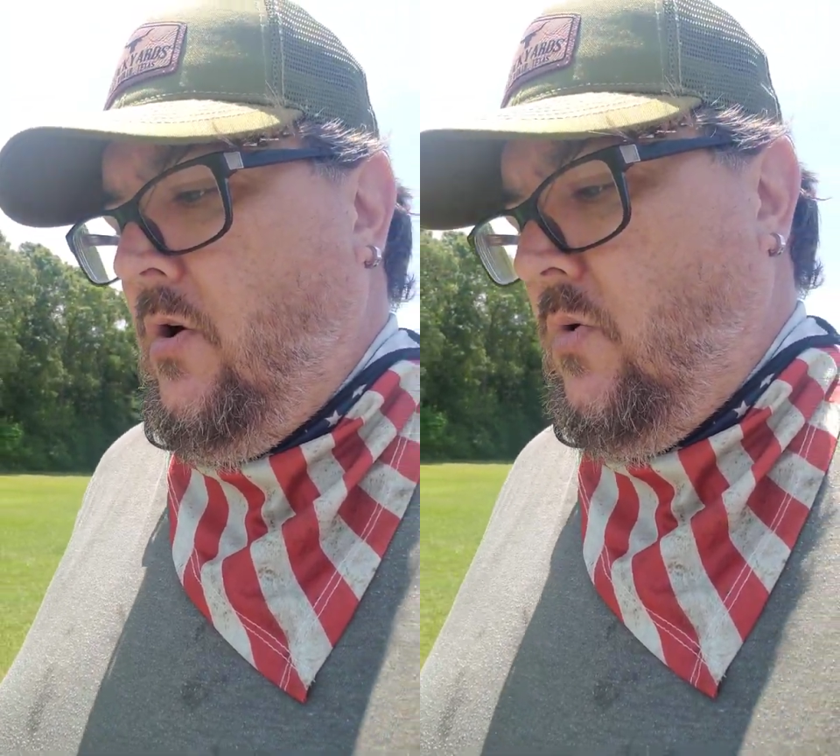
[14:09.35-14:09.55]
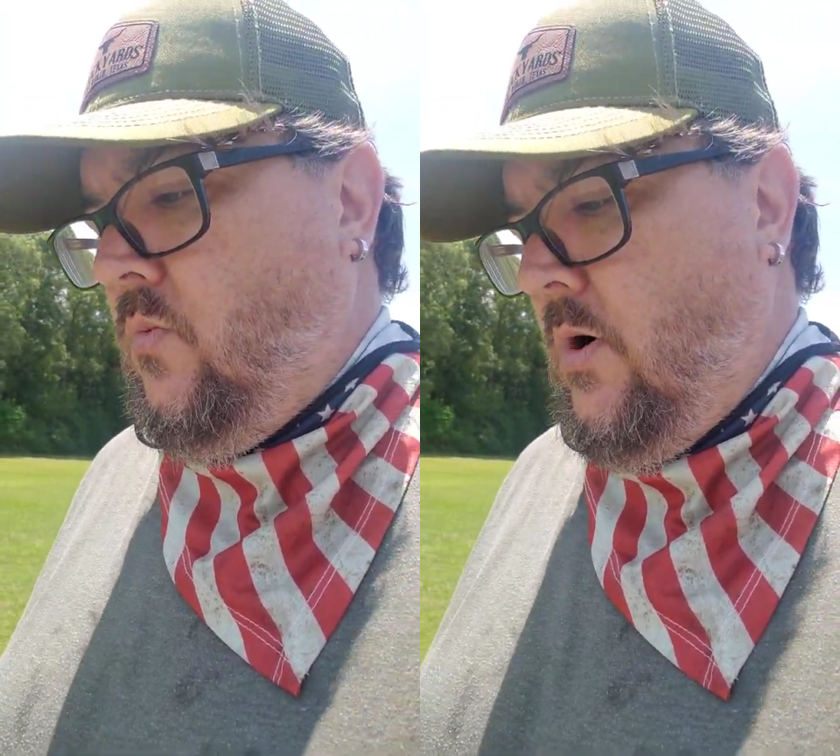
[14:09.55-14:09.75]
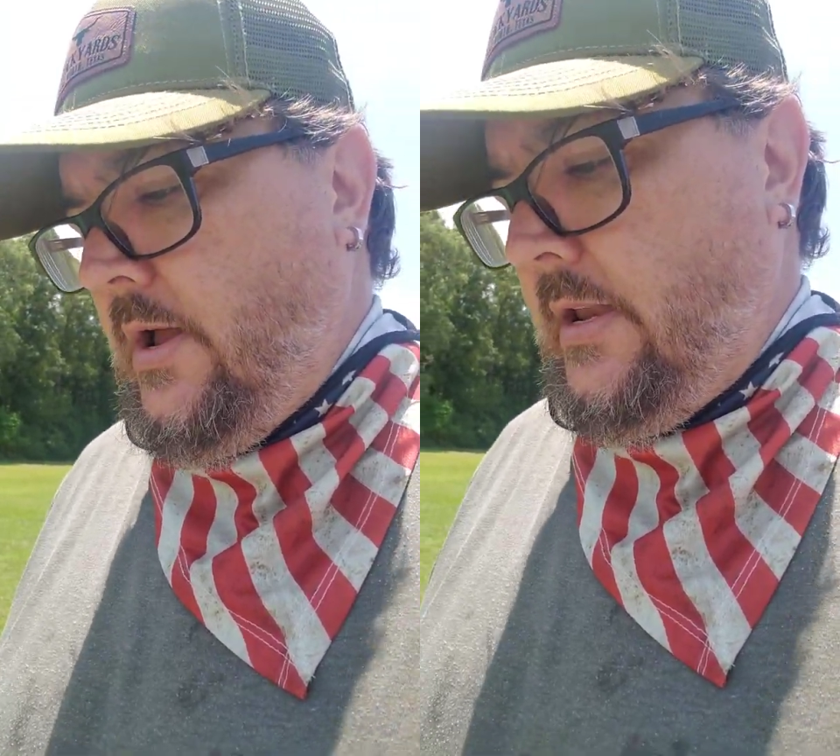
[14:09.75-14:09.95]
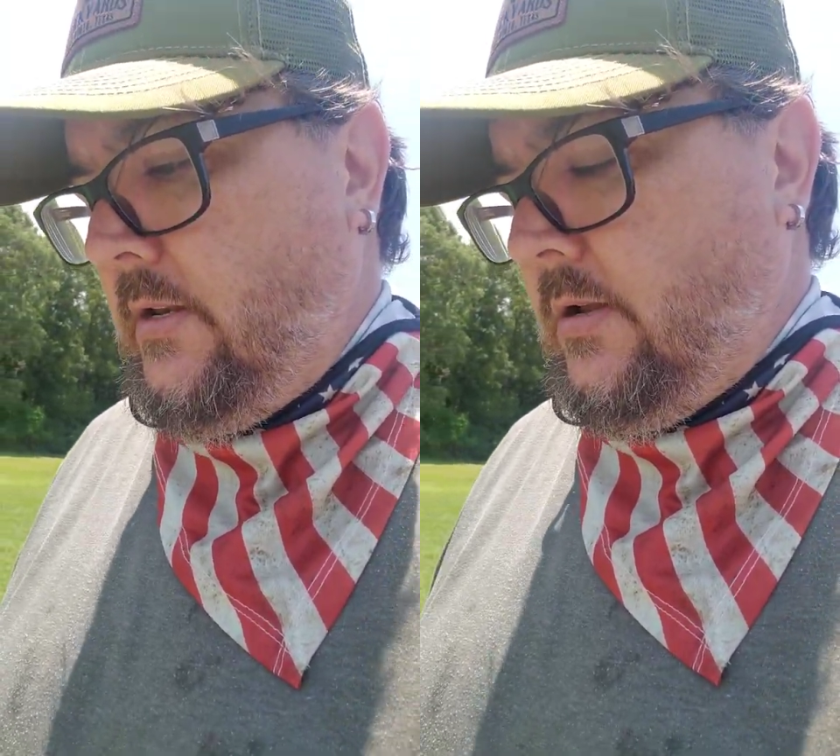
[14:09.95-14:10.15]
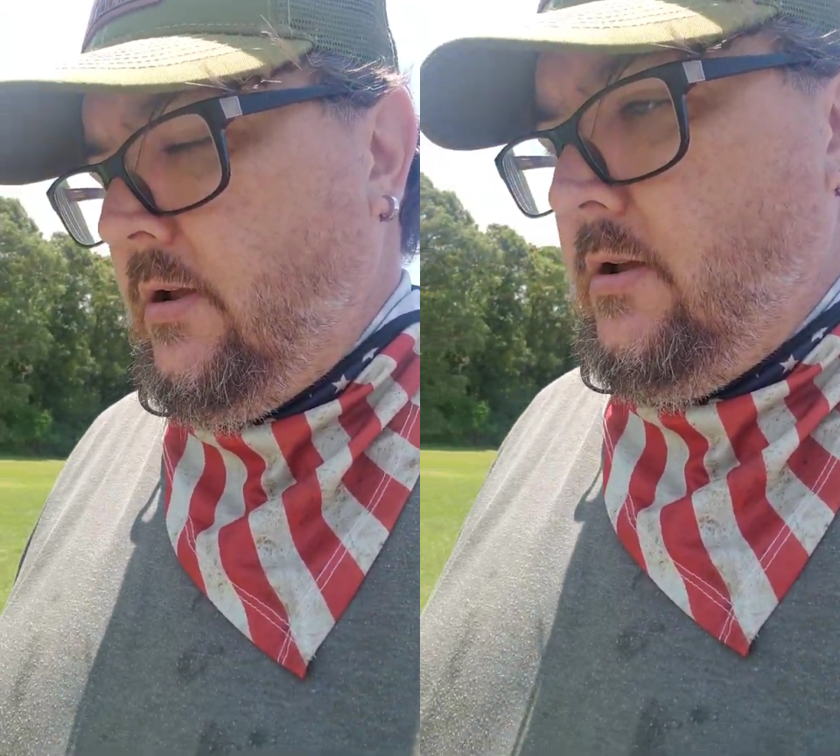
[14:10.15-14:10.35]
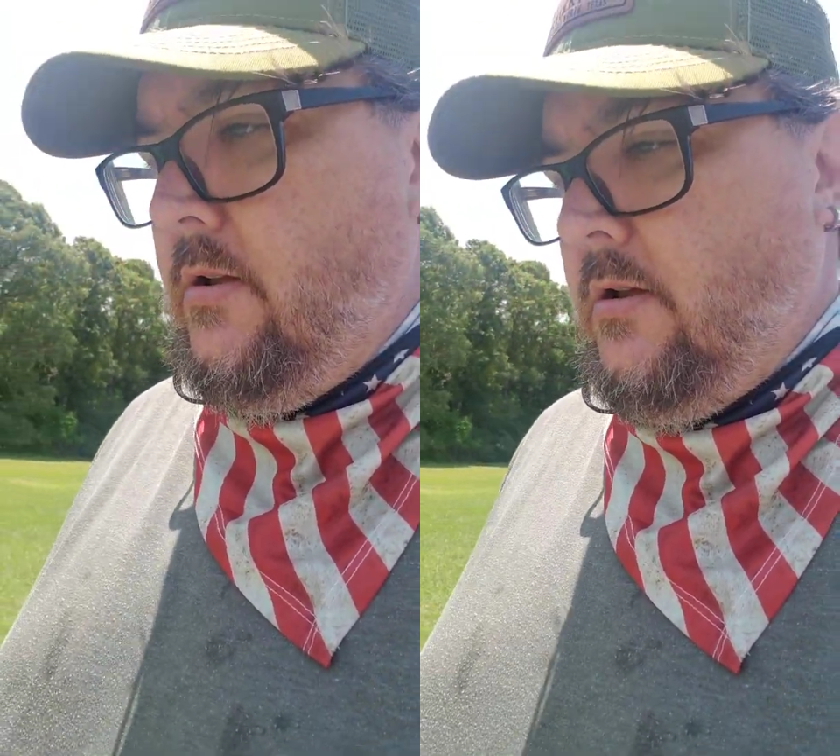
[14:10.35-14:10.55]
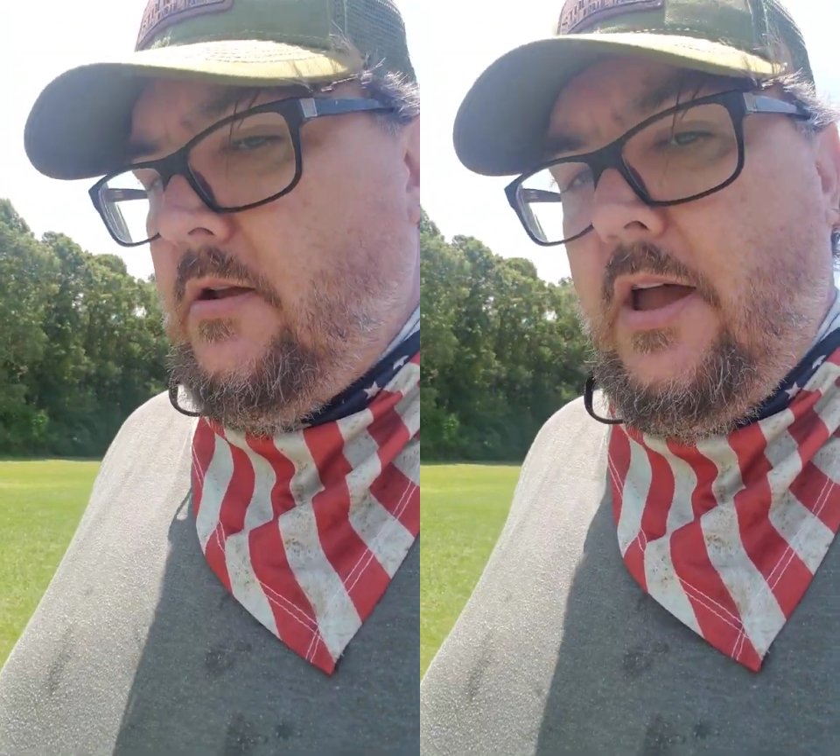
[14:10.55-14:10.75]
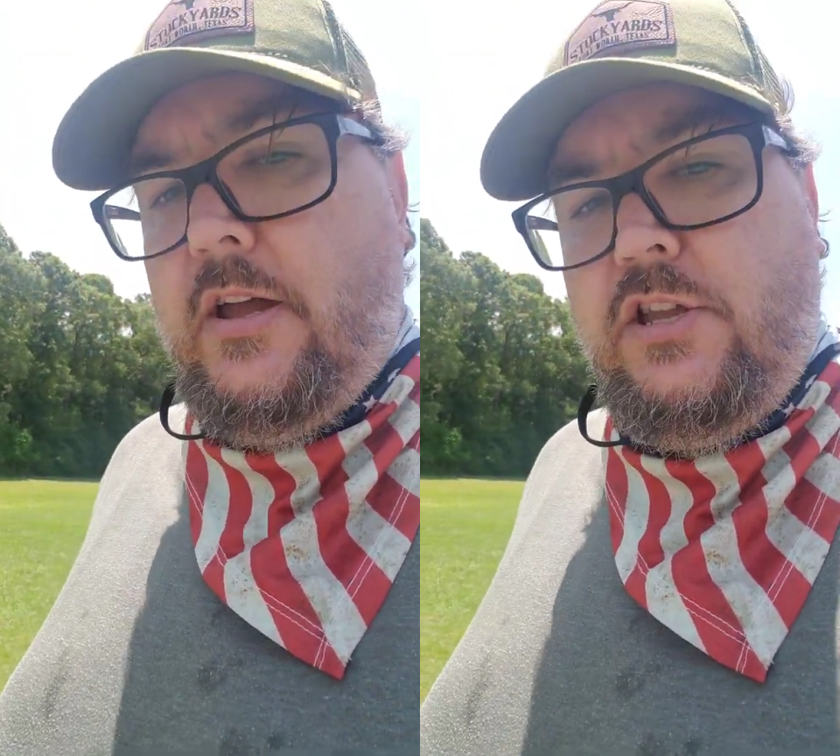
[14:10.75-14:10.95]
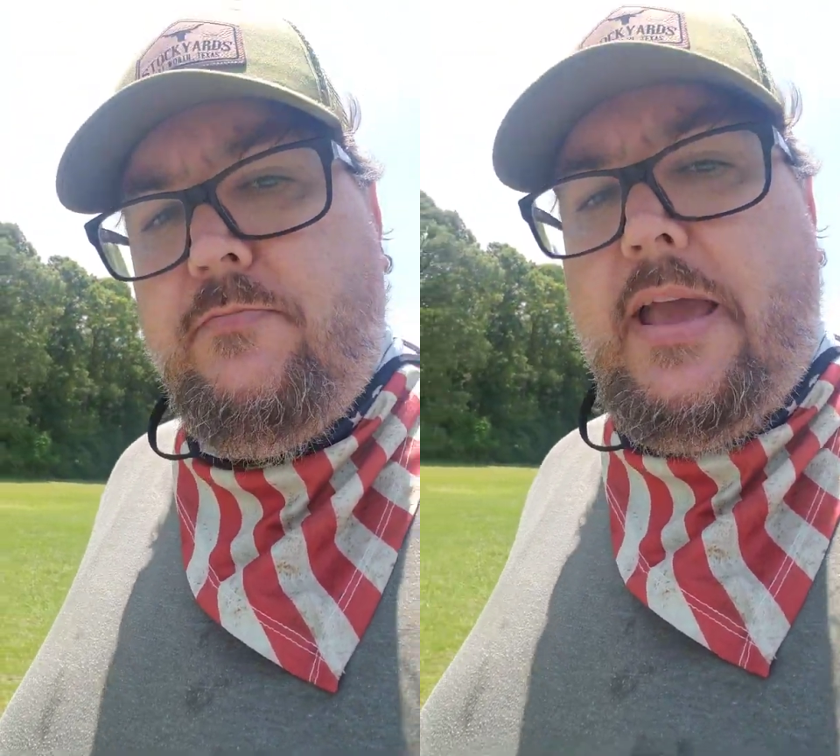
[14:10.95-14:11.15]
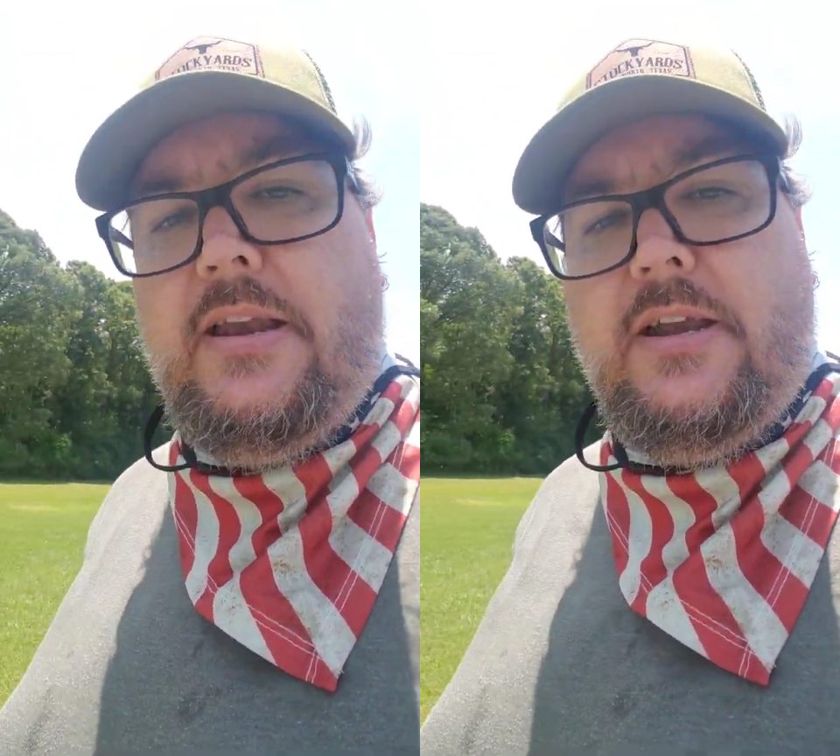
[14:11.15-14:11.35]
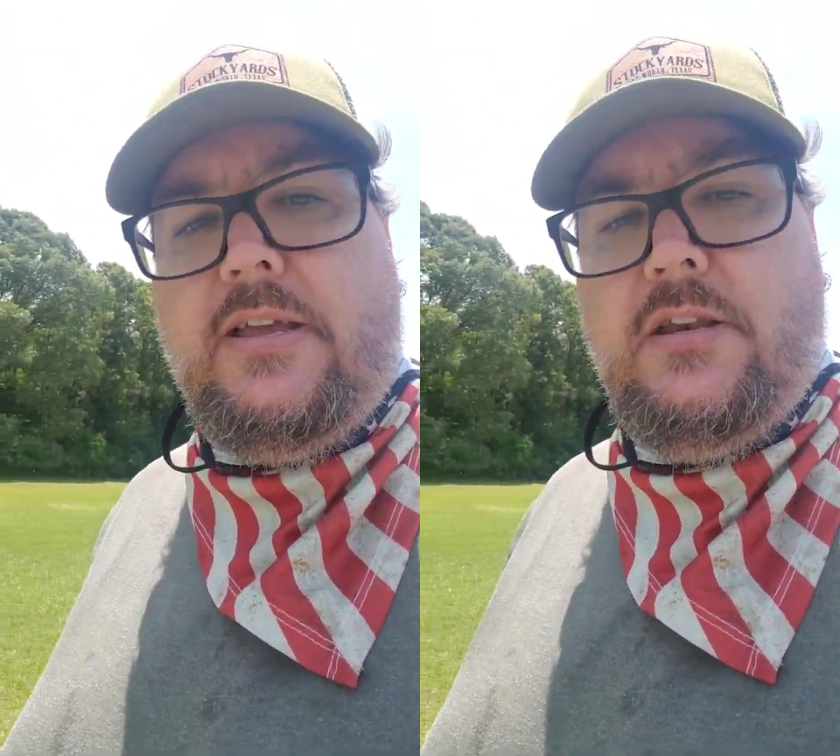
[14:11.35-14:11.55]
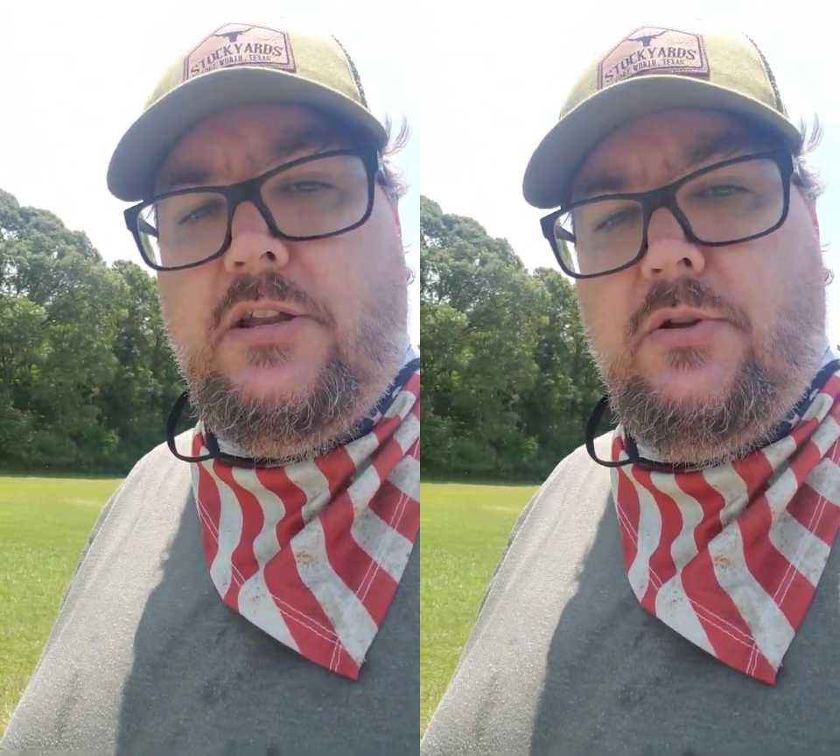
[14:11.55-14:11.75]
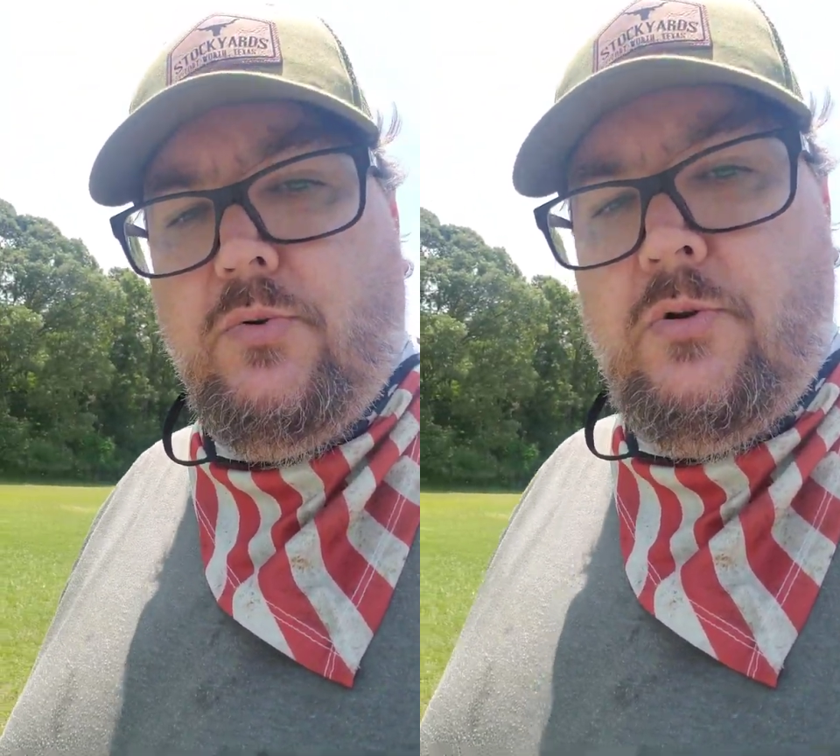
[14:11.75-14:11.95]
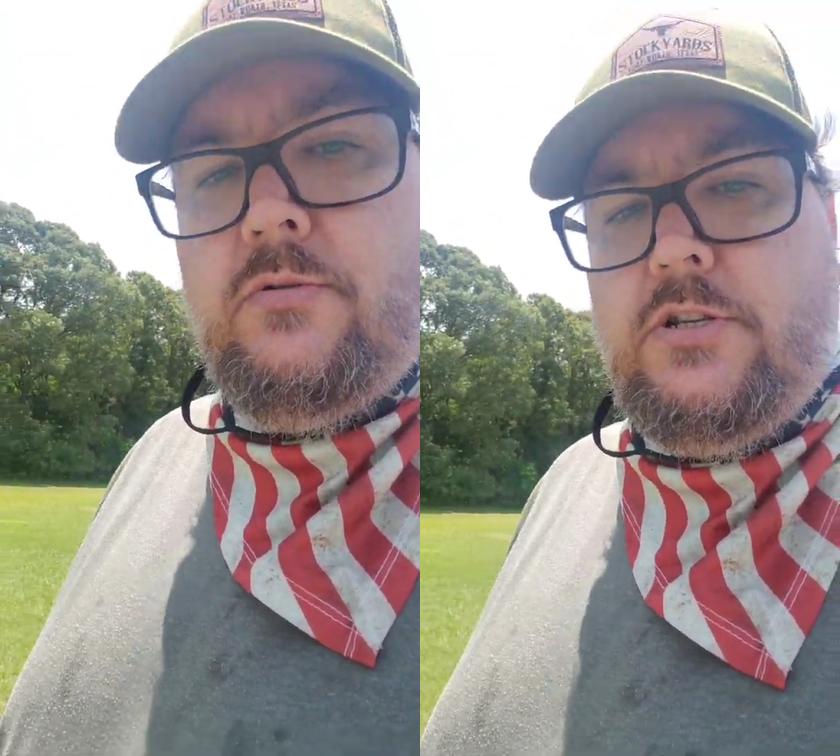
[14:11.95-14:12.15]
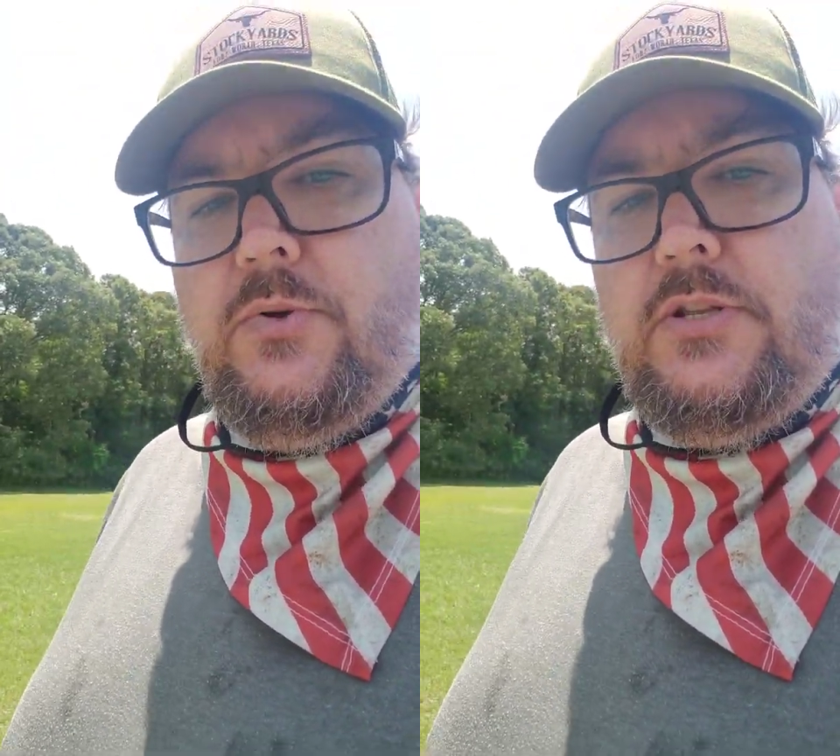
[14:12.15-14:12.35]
what humanity can do to